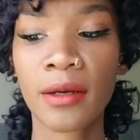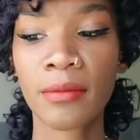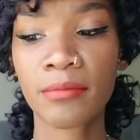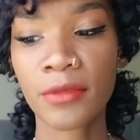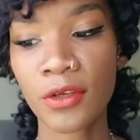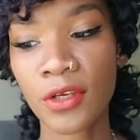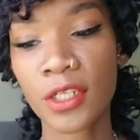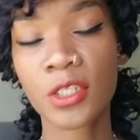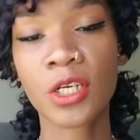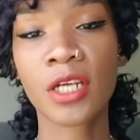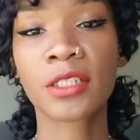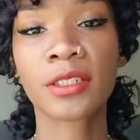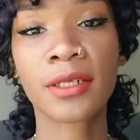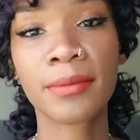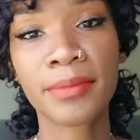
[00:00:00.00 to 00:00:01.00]
You can
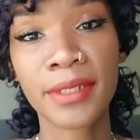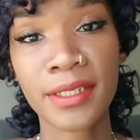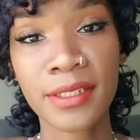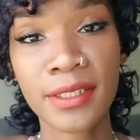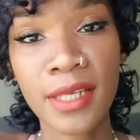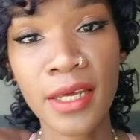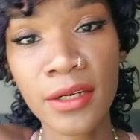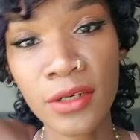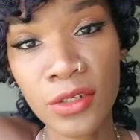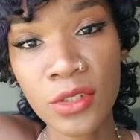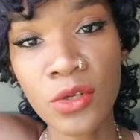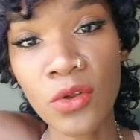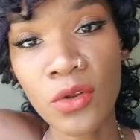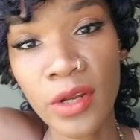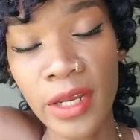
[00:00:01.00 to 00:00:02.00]
charge it up in the sun, the
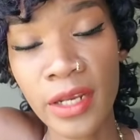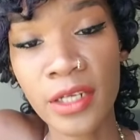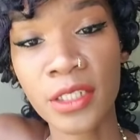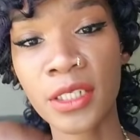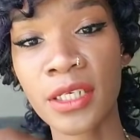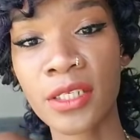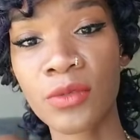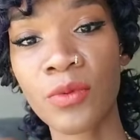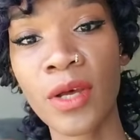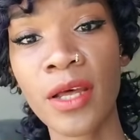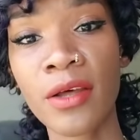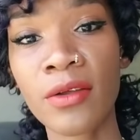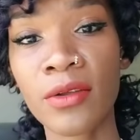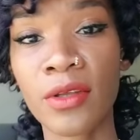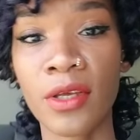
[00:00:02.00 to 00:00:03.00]
solar energy as
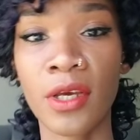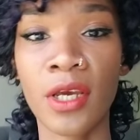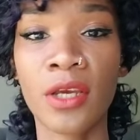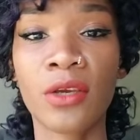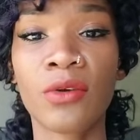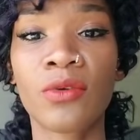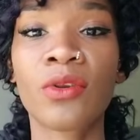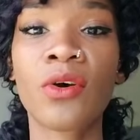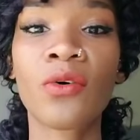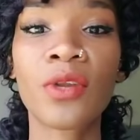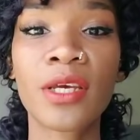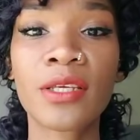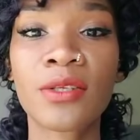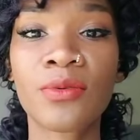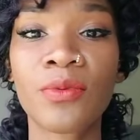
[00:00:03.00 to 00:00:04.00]
well. You'll
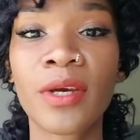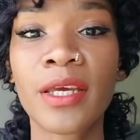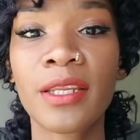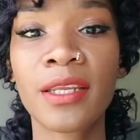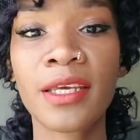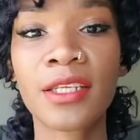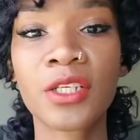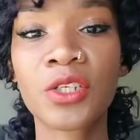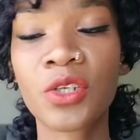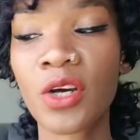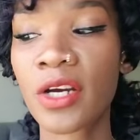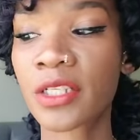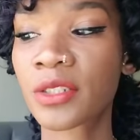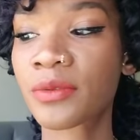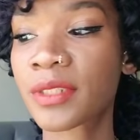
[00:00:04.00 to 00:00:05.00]
notice when it's
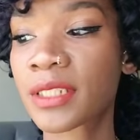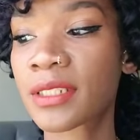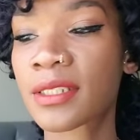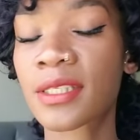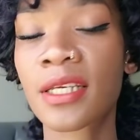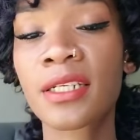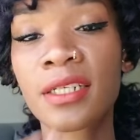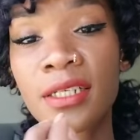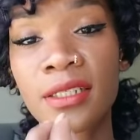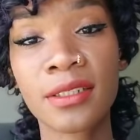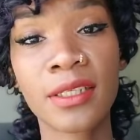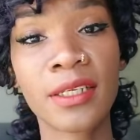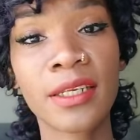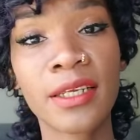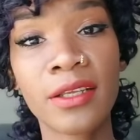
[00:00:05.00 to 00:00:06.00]
charged with the sun, because
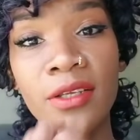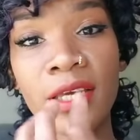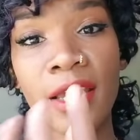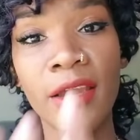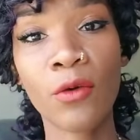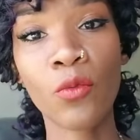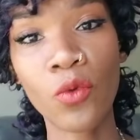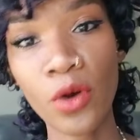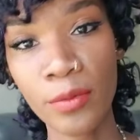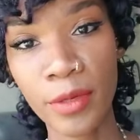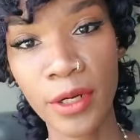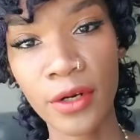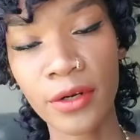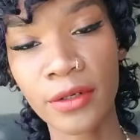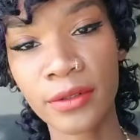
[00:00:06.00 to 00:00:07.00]
then it'll get
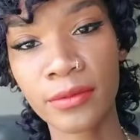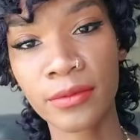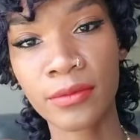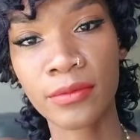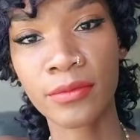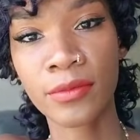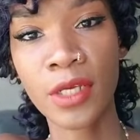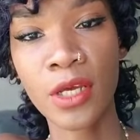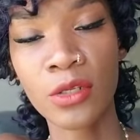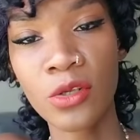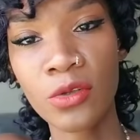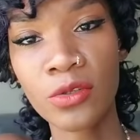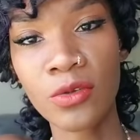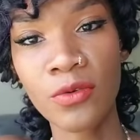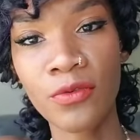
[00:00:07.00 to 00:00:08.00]
warmer.
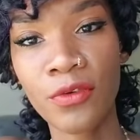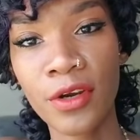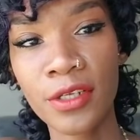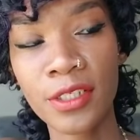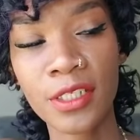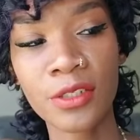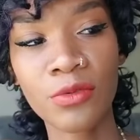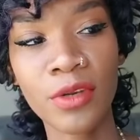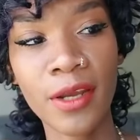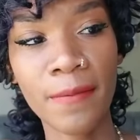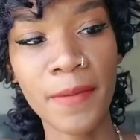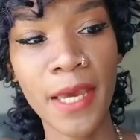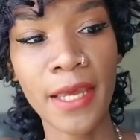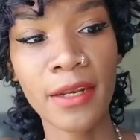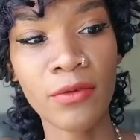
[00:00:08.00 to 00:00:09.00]
So too, for instance, when
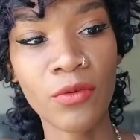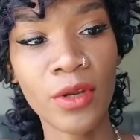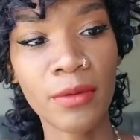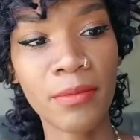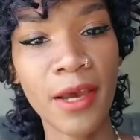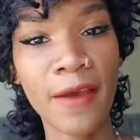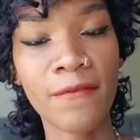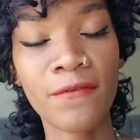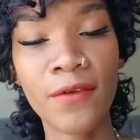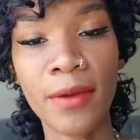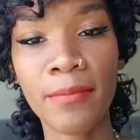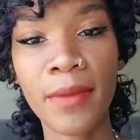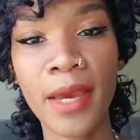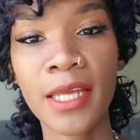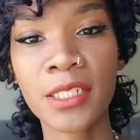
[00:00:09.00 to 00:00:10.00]
I'm at one of my
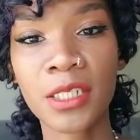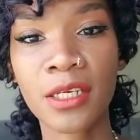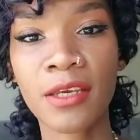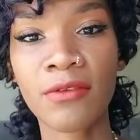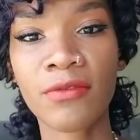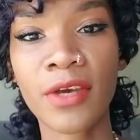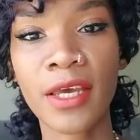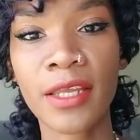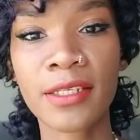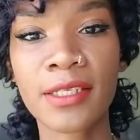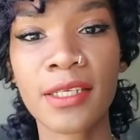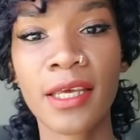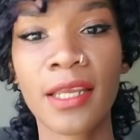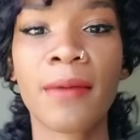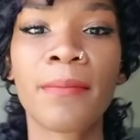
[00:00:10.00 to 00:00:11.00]
Femmmagic
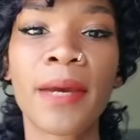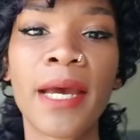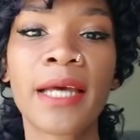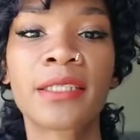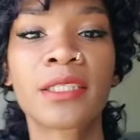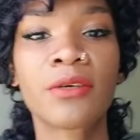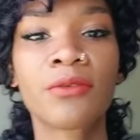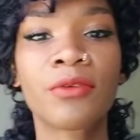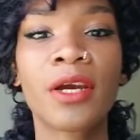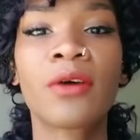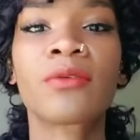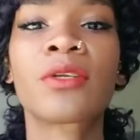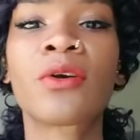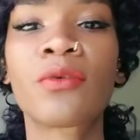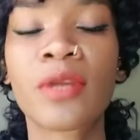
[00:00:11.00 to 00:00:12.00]
events and I'm passing
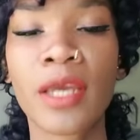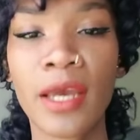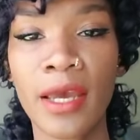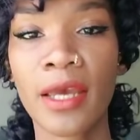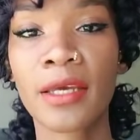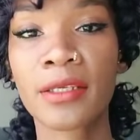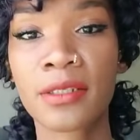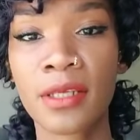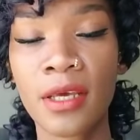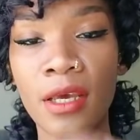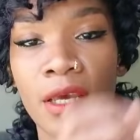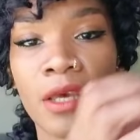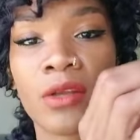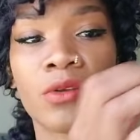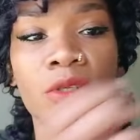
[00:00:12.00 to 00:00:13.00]
around Yoni eggs,
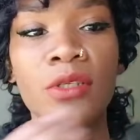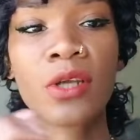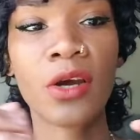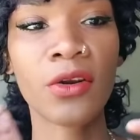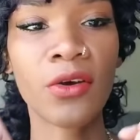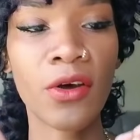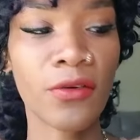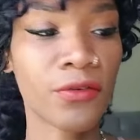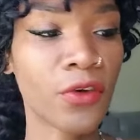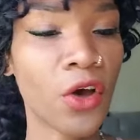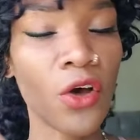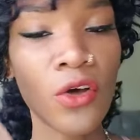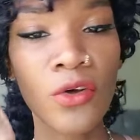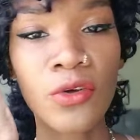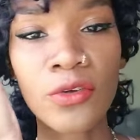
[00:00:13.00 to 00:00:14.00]
it'll start off
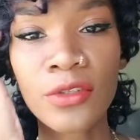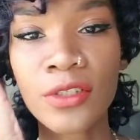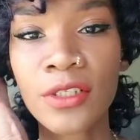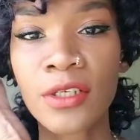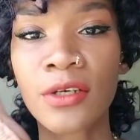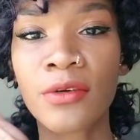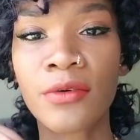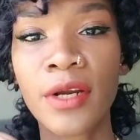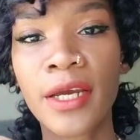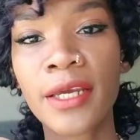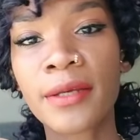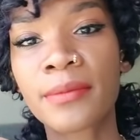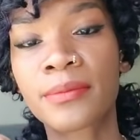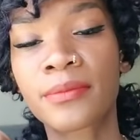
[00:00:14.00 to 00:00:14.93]
cold, right?